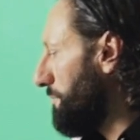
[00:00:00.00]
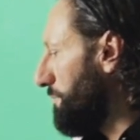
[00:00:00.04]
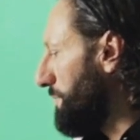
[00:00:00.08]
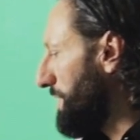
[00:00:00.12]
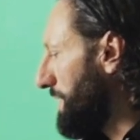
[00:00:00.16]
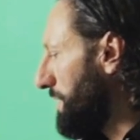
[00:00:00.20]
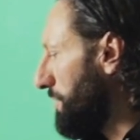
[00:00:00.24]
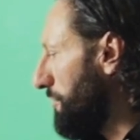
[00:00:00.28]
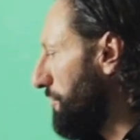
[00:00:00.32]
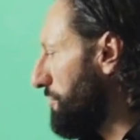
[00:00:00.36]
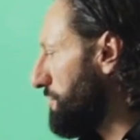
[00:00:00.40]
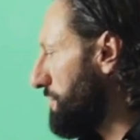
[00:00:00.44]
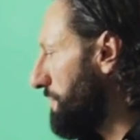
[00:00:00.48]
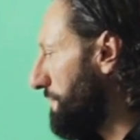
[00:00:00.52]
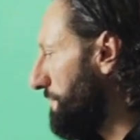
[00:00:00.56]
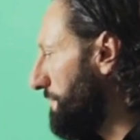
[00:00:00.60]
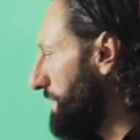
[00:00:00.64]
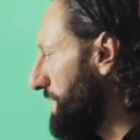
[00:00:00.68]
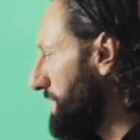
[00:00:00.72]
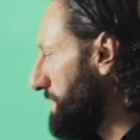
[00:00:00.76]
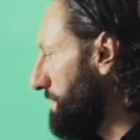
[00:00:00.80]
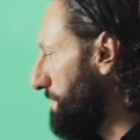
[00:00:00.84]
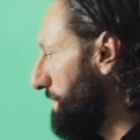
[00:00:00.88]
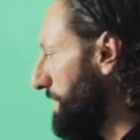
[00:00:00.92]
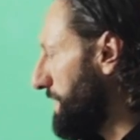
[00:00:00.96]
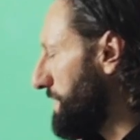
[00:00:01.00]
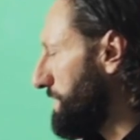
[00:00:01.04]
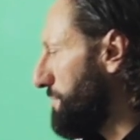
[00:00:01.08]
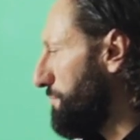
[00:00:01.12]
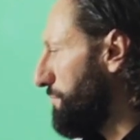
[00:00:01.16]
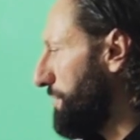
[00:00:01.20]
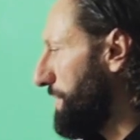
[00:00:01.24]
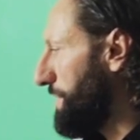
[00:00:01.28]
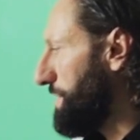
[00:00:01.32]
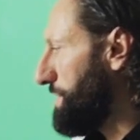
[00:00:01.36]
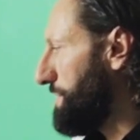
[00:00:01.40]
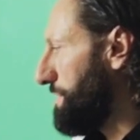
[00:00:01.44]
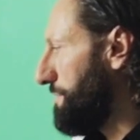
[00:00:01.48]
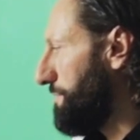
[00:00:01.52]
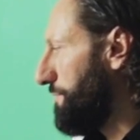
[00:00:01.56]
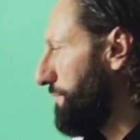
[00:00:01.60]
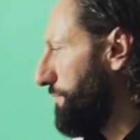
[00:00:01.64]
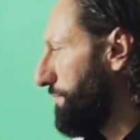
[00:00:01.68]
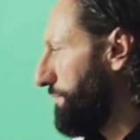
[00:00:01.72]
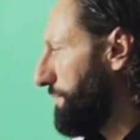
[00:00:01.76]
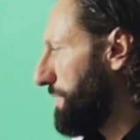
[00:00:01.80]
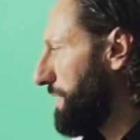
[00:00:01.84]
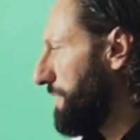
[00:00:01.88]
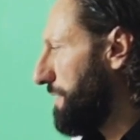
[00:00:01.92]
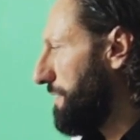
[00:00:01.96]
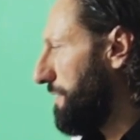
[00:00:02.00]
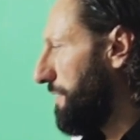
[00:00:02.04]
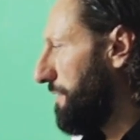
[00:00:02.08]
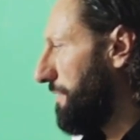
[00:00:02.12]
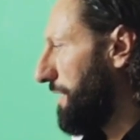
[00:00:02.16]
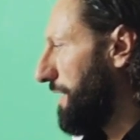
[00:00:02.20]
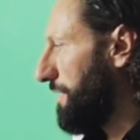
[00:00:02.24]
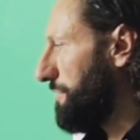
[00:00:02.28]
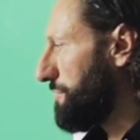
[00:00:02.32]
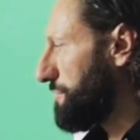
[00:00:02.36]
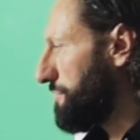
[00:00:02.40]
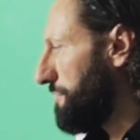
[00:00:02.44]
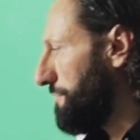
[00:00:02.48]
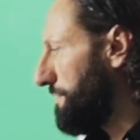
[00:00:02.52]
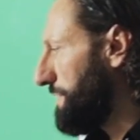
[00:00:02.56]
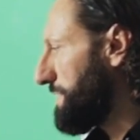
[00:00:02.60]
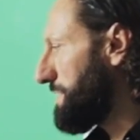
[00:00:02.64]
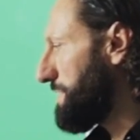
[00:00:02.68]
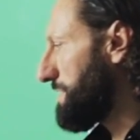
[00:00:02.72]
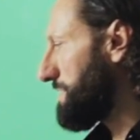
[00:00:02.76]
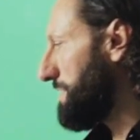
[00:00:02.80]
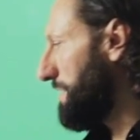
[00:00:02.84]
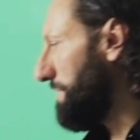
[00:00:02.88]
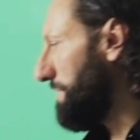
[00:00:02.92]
because of this fixed bridge around. So this is